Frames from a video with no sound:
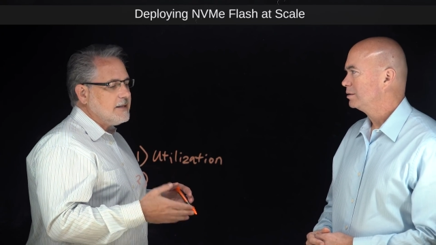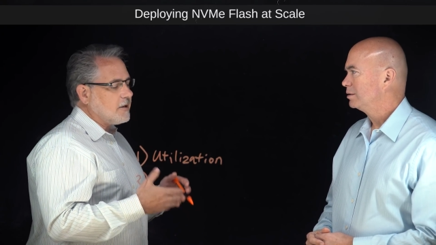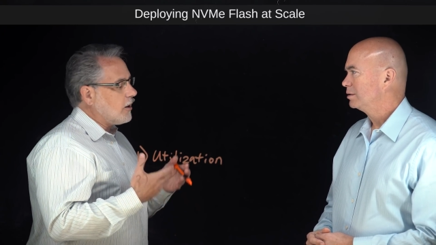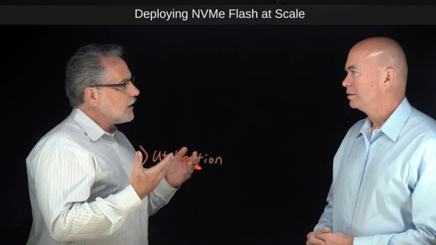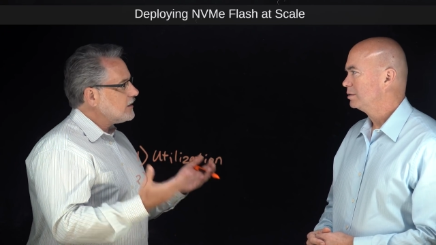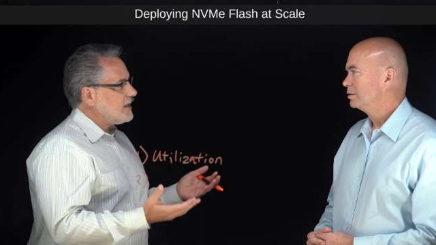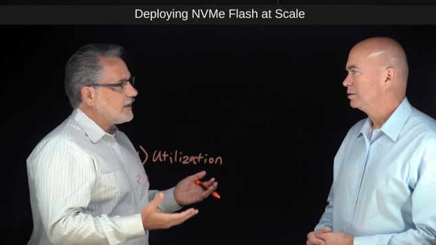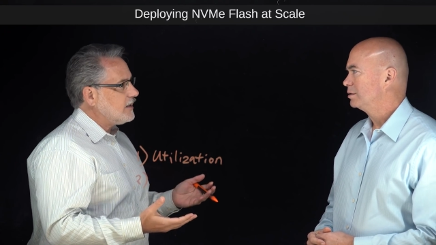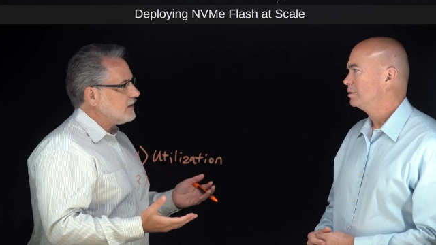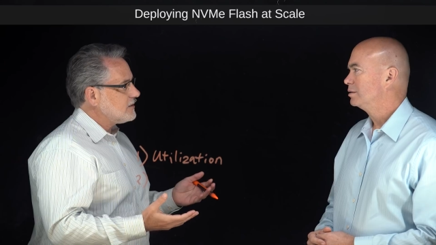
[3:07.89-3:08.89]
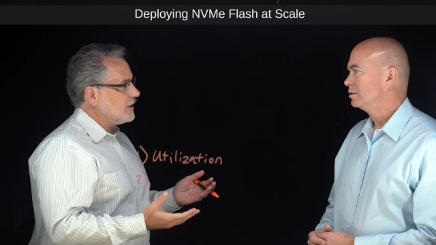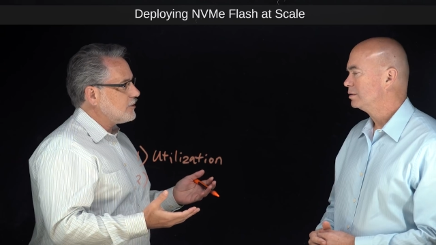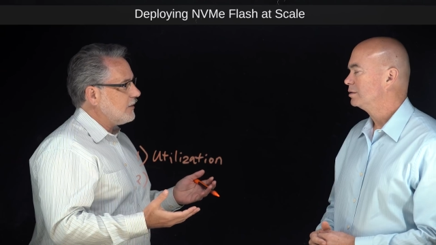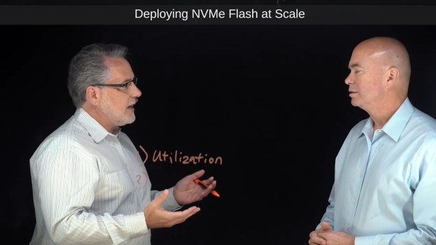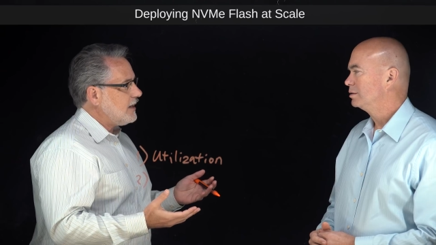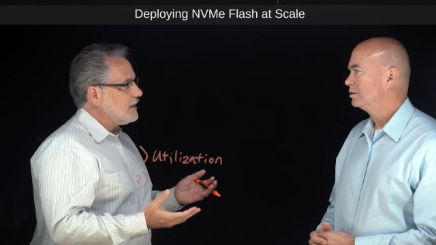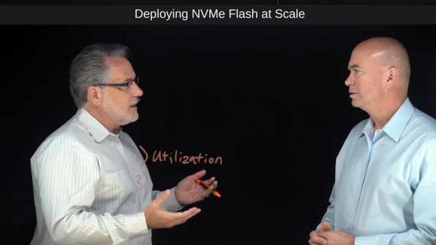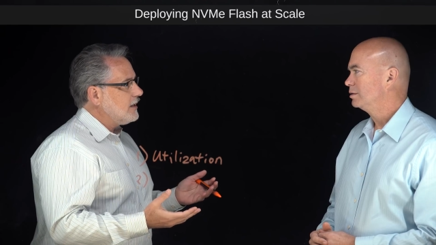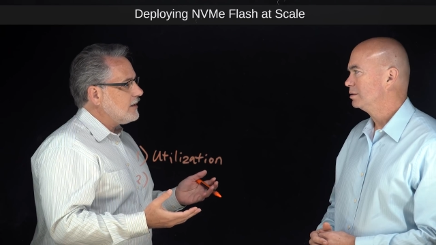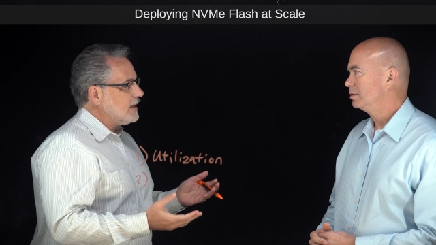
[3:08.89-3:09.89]
Speaker 1: they're architected in such a way
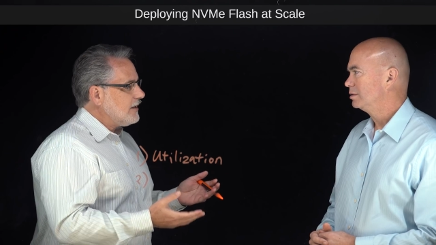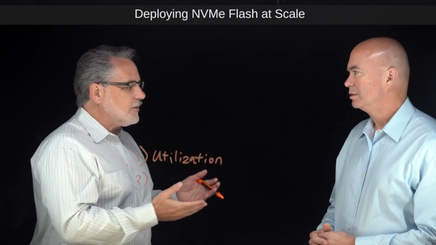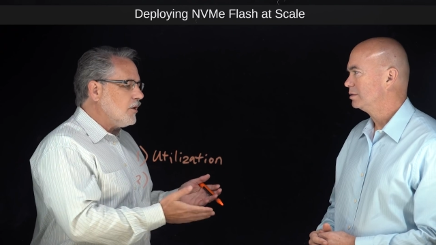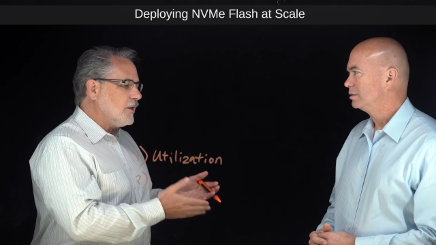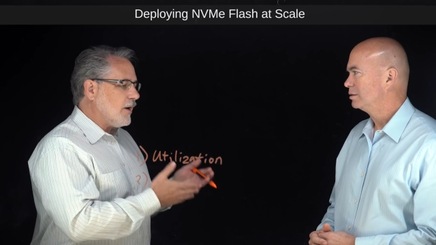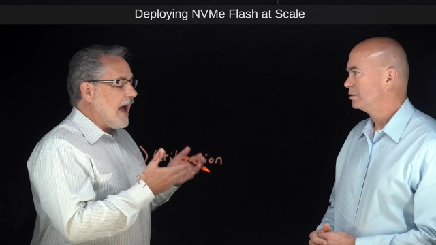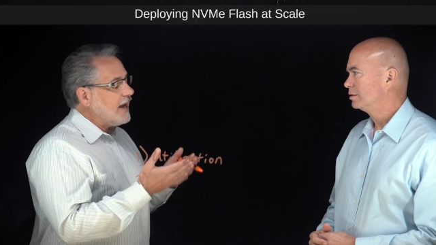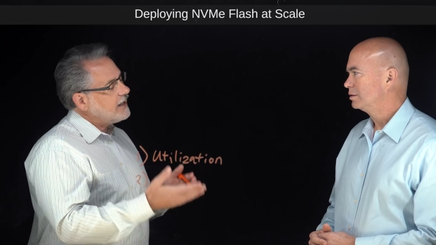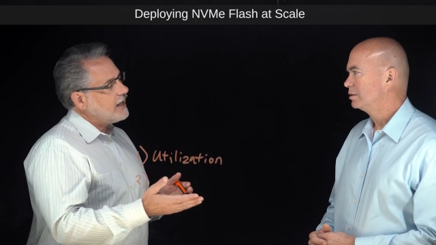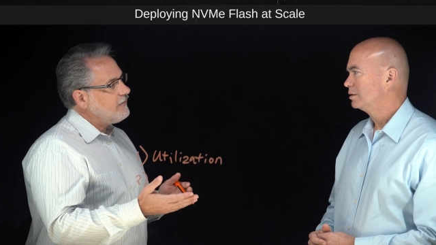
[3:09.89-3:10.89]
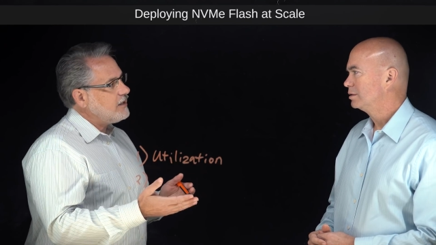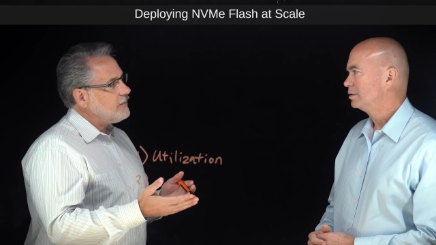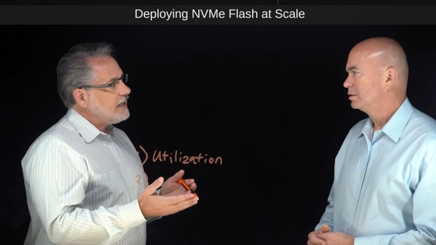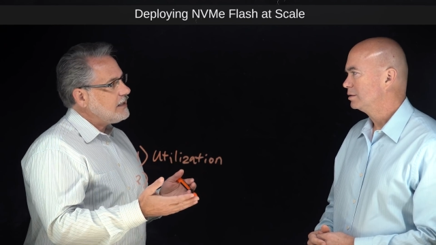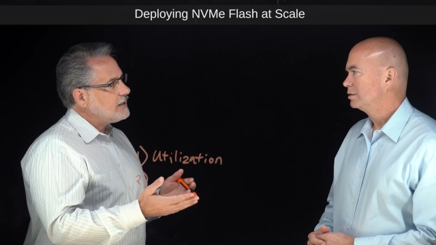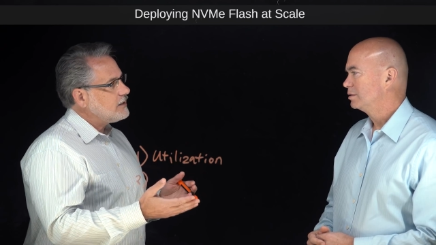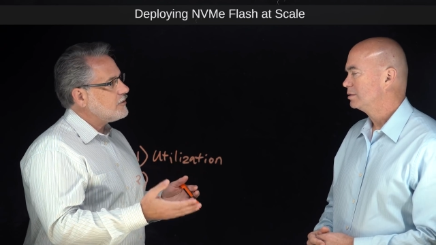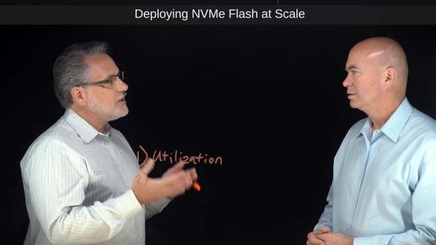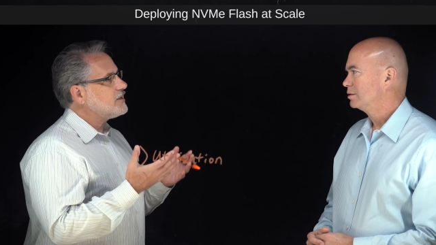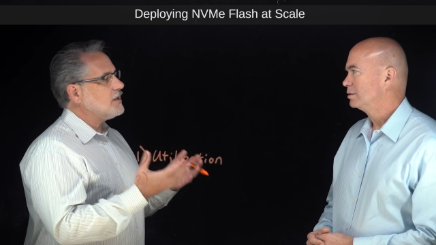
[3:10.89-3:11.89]
that even though they're adding NVMe,
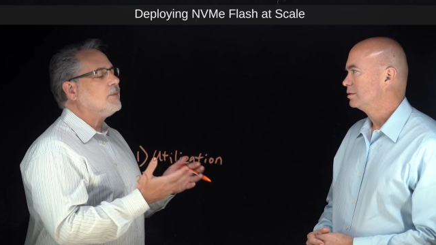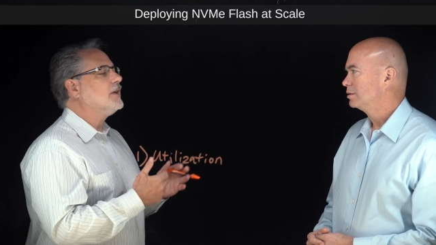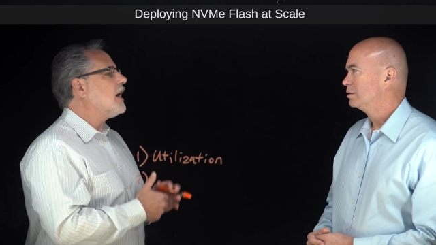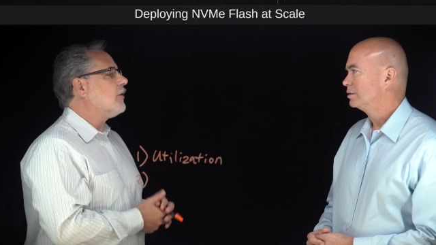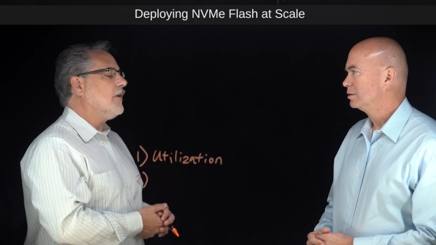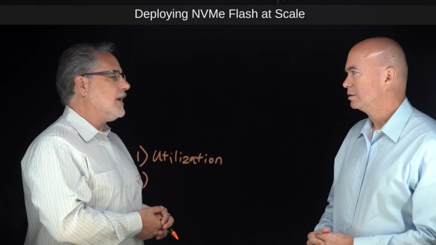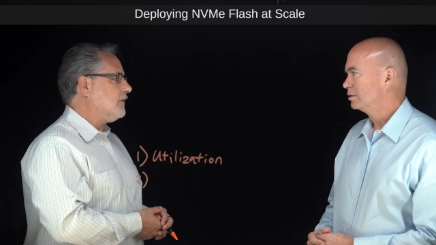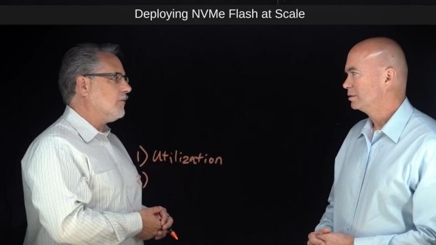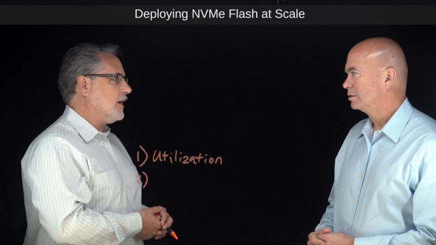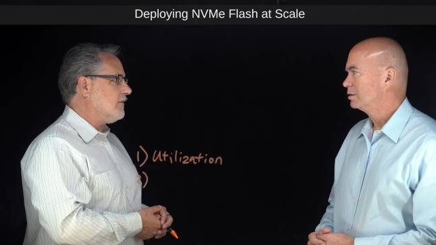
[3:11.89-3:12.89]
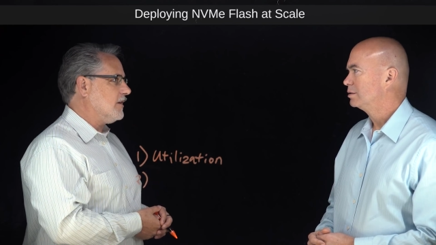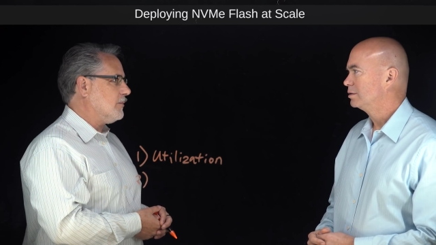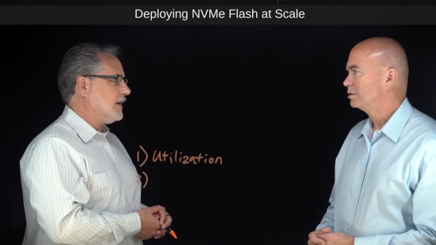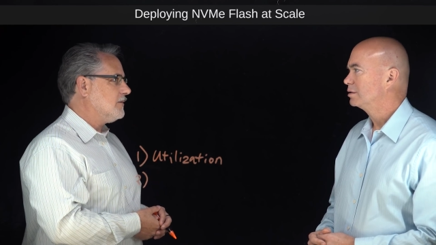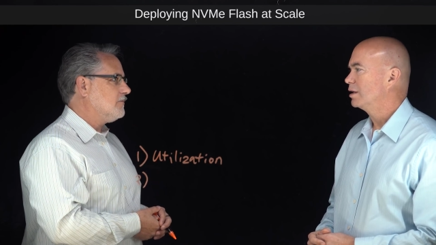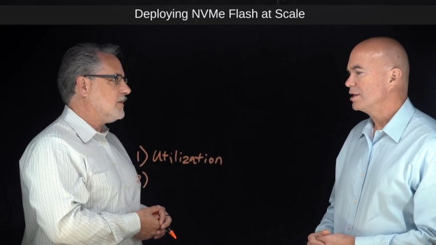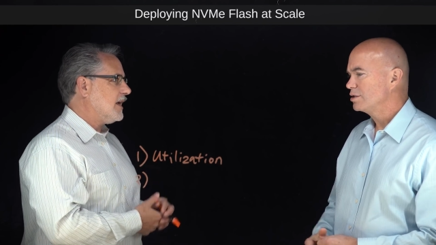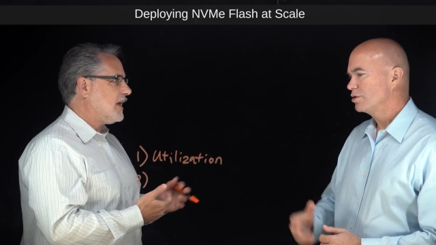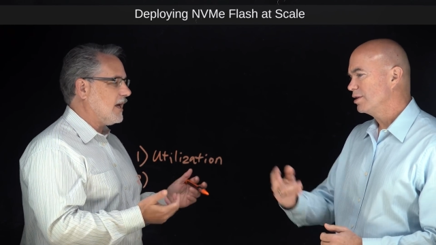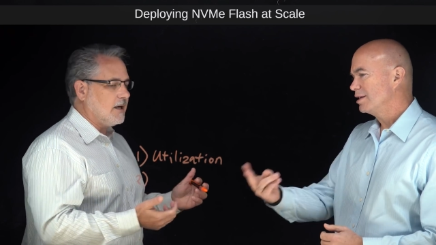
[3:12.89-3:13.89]
they're just simply not ready for NVMe.
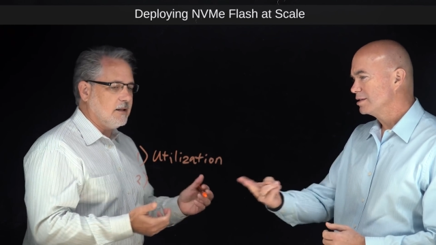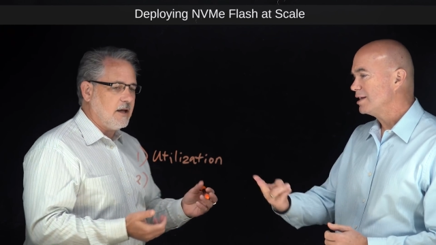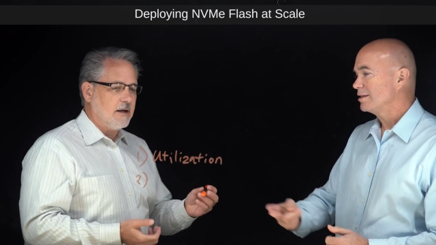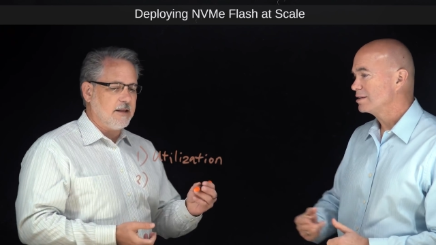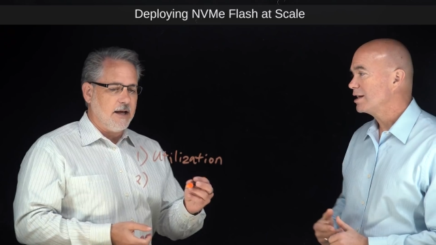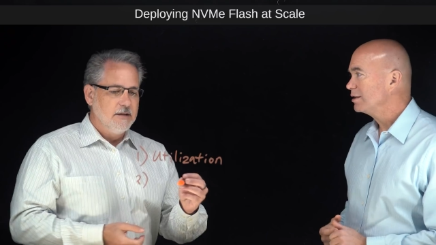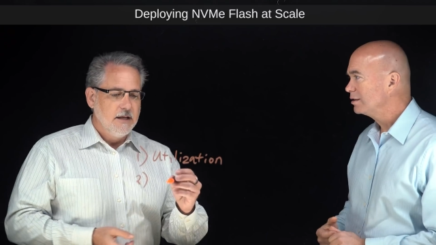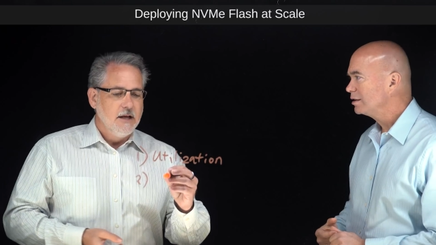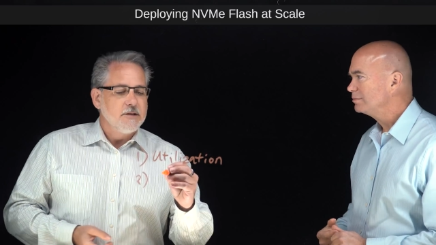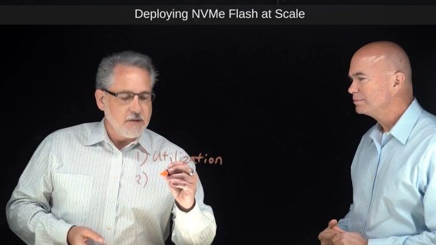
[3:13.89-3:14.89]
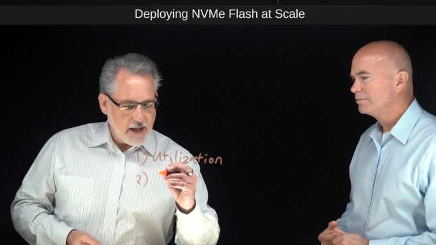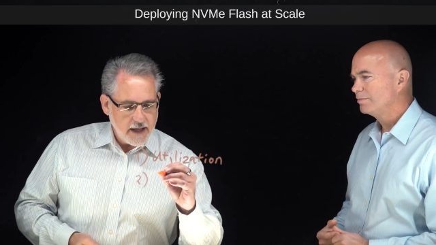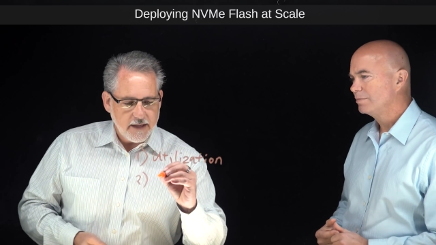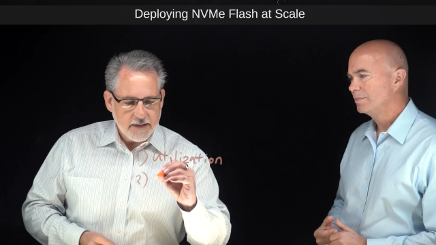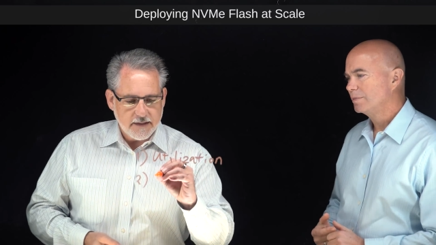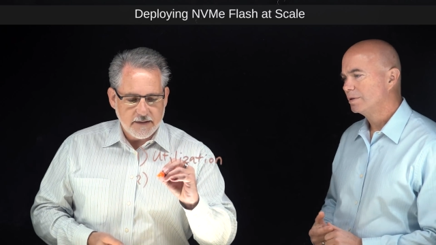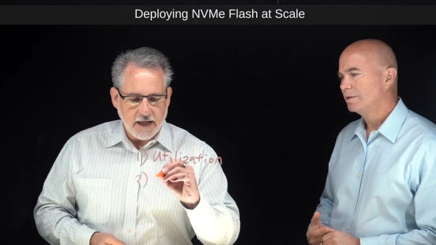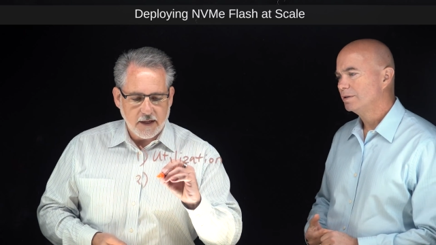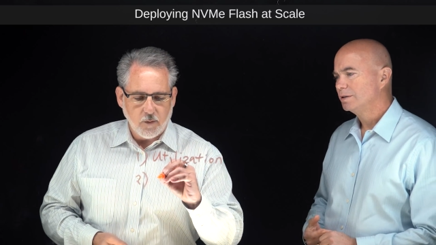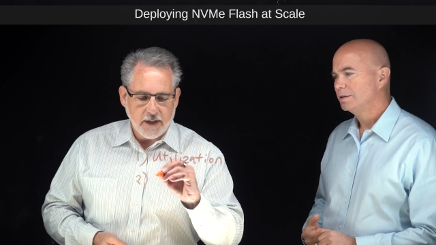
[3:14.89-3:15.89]
Gotcha. They so that, is that the that. second thing? So that is the second